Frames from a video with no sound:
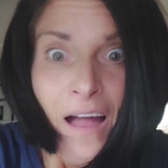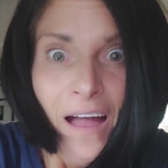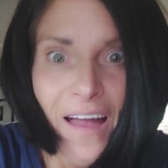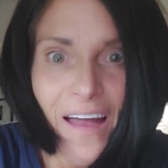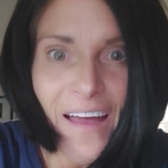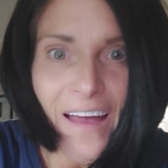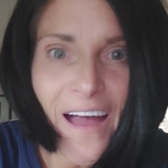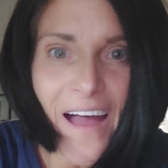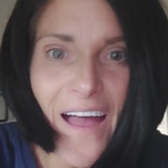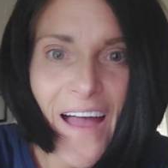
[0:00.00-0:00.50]

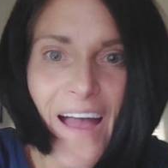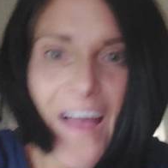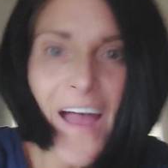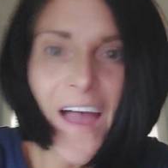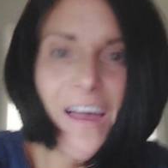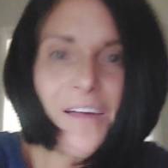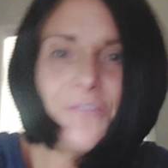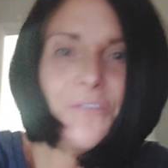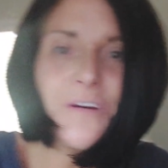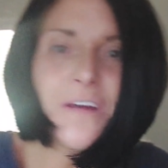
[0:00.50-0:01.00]
Hey, hey,
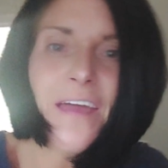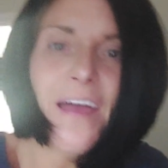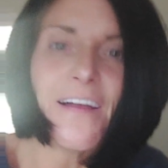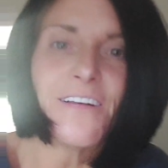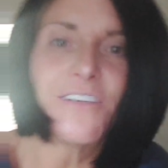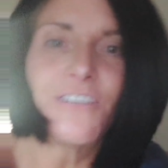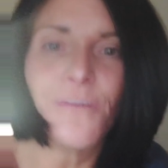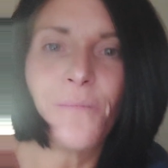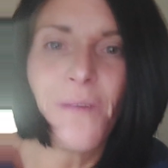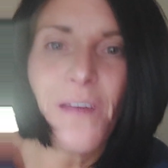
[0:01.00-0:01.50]
hey, if you're
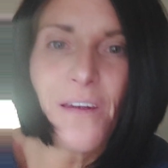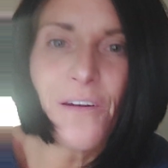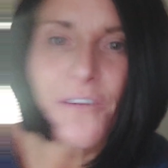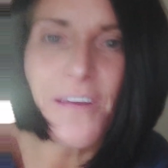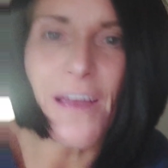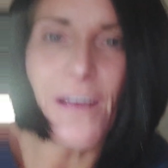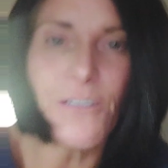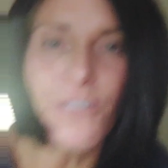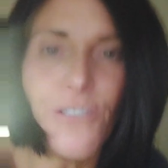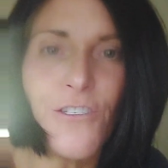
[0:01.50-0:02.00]
catching me, you're
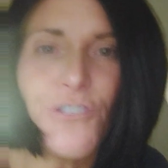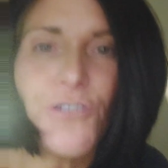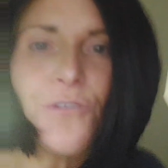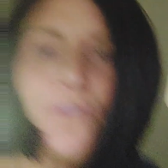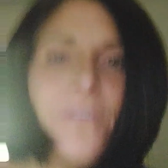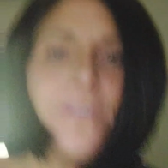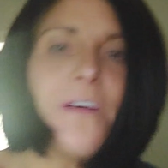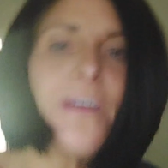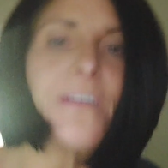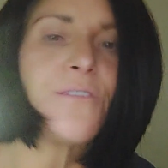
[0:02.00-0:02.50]
catching
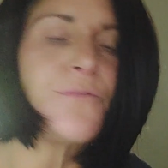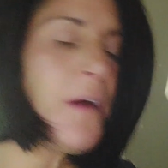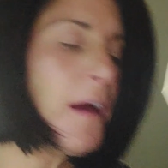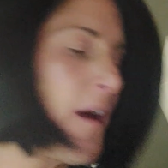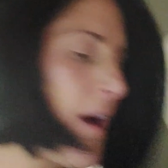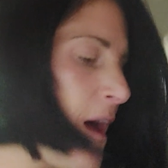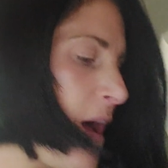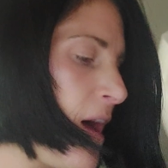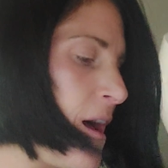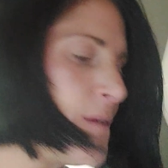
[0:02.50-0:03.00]
Julie. That's
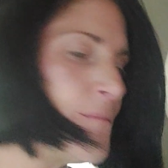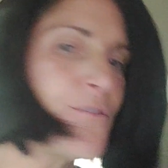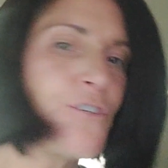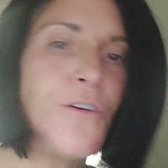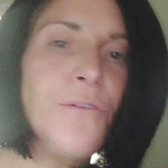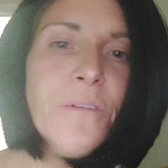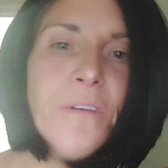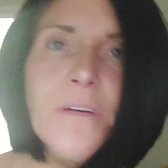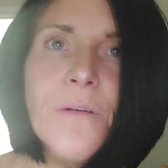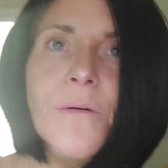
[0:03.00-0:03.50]
right, I'm
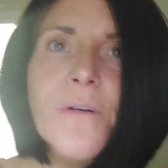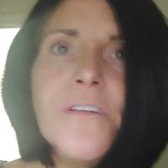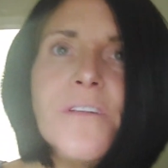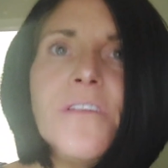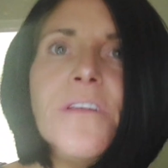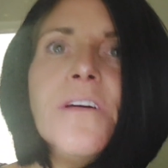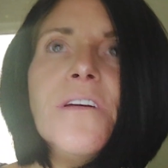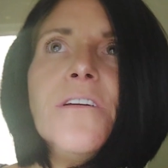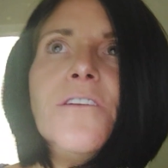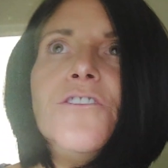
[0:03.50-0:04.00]
Julie
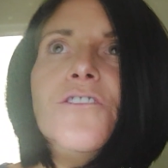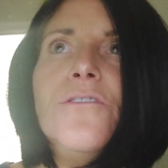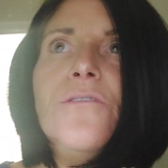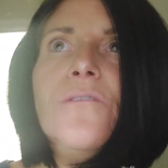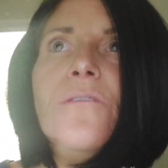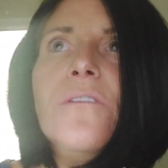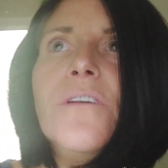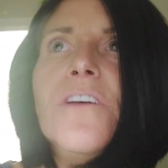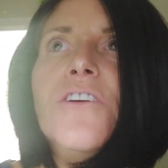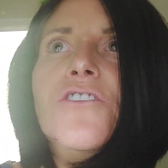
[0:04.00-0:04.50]
with The
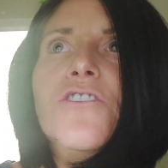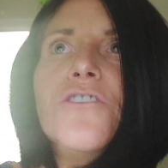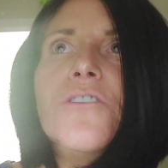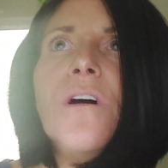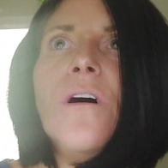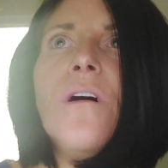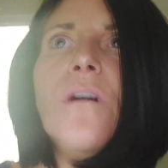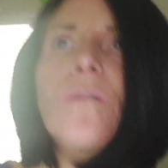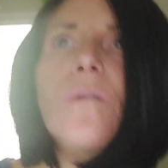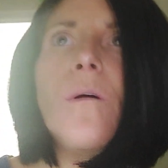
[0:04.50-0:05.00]
Julie
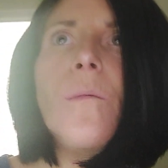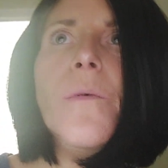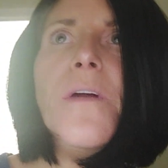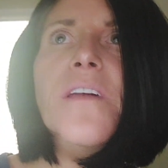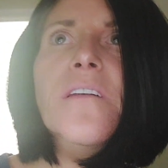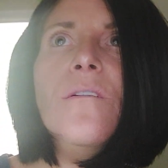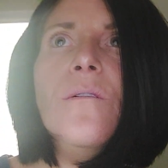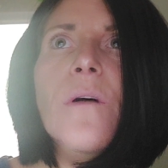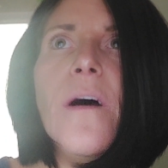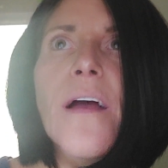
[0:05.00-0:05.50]
Show, where
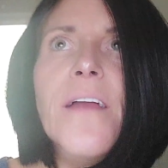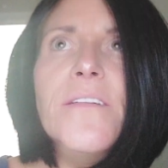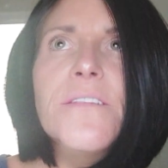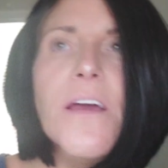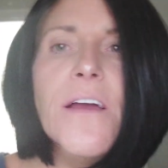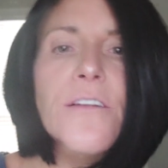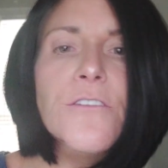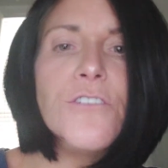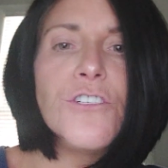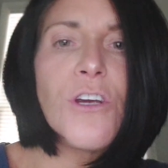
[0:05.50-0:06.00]
we do a
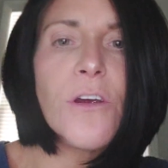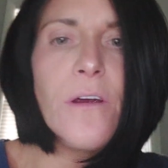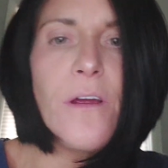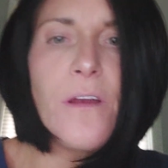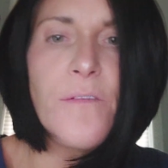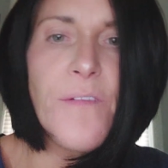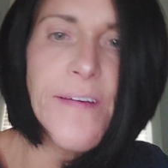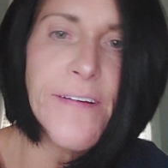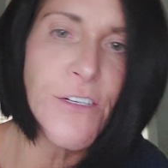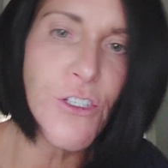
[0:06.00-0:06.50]
denture
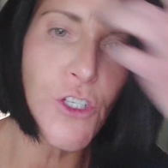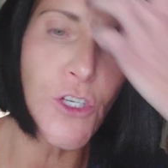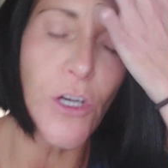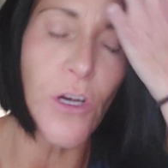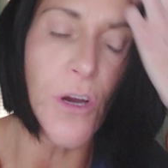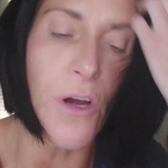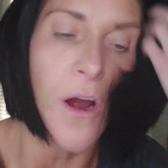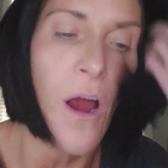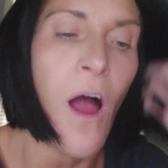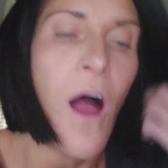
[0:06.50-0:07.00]

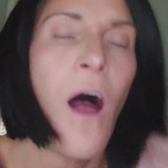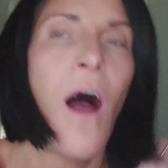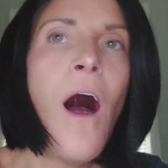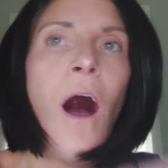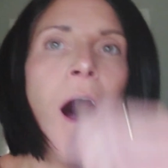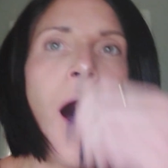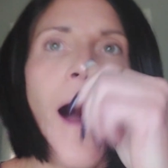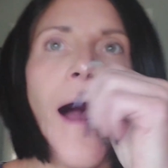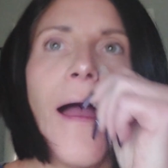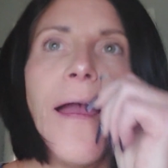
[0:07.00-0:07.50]
adventure.
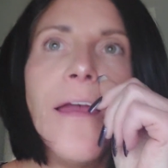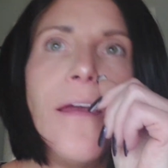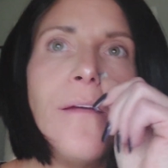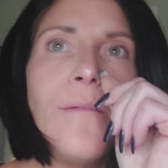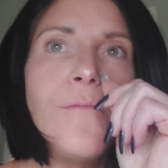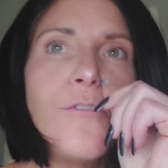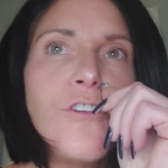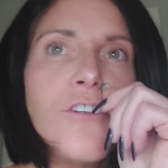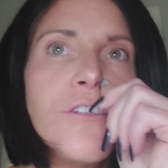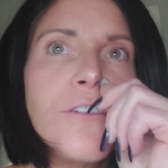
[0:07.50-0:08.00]
I
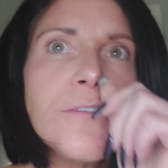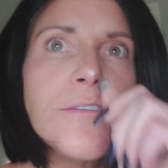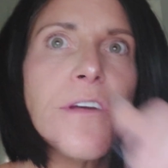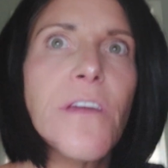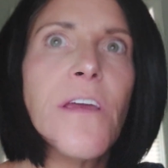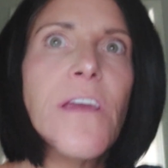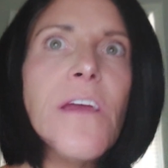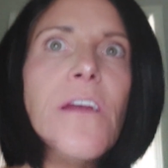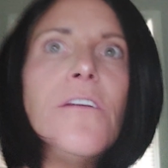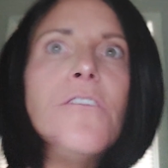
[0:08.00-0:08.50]
am just
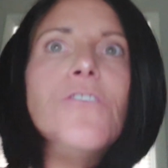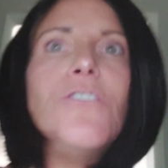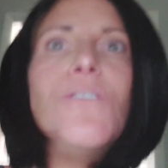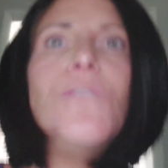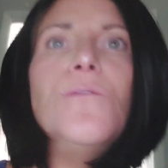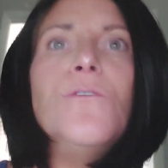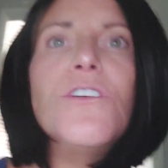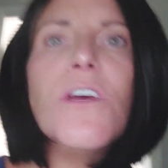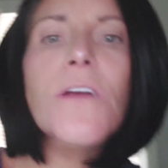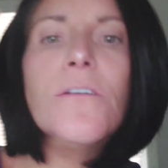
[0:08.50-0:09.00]
looking
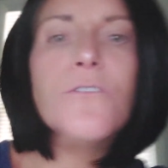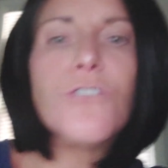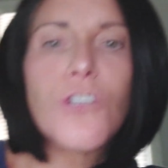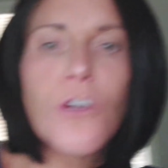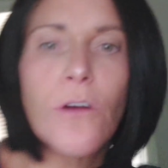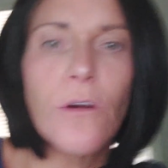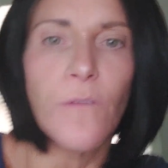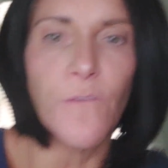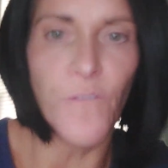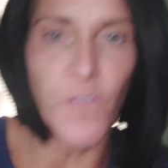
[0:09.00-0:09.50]
into
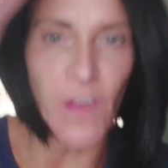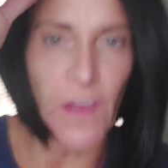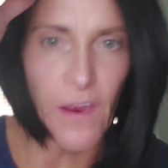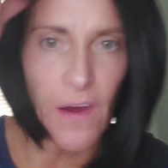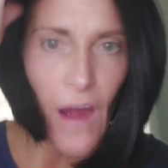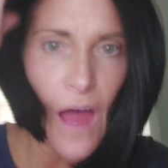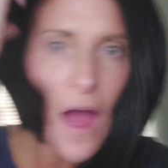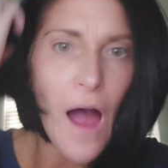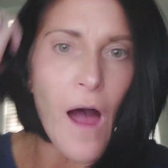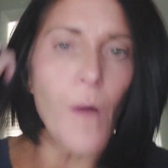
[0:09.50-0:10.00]
denture
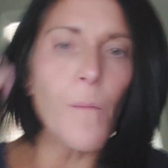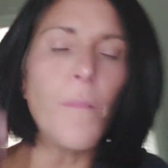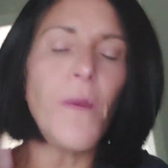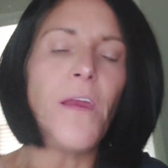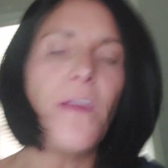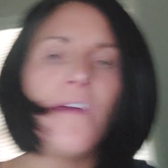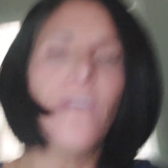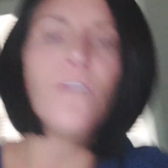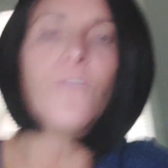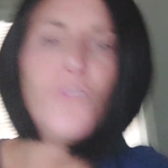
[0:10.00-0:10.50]
fit. How
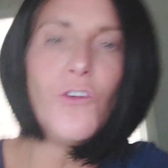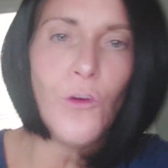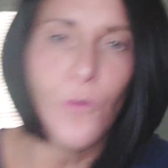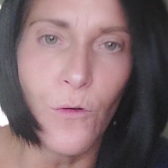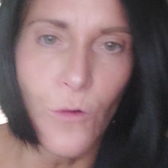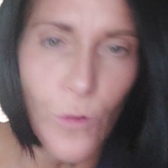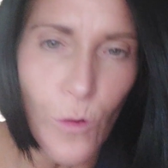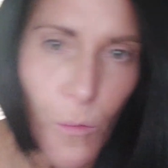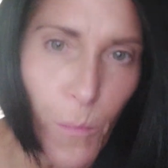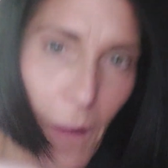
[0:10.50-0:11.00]
many of you
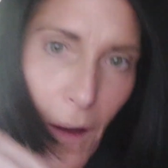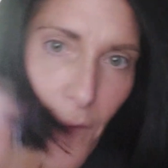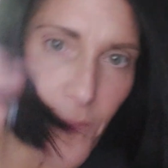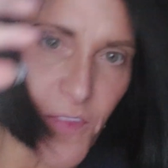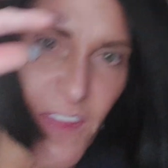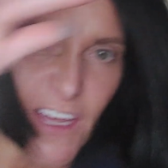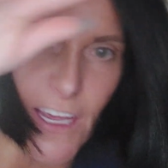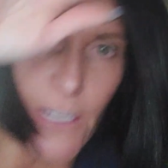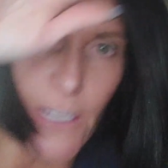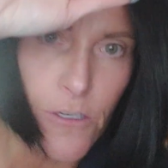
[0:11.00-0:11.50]
knew
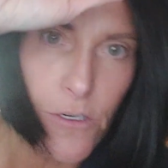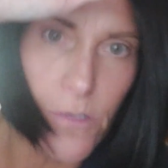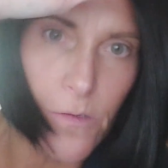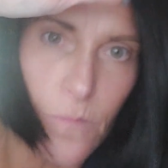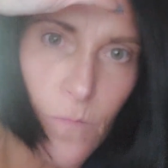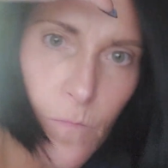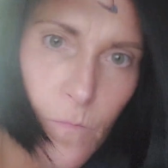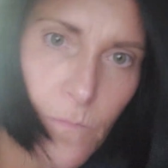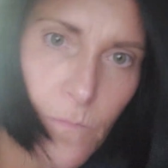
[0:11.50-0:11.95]
about this?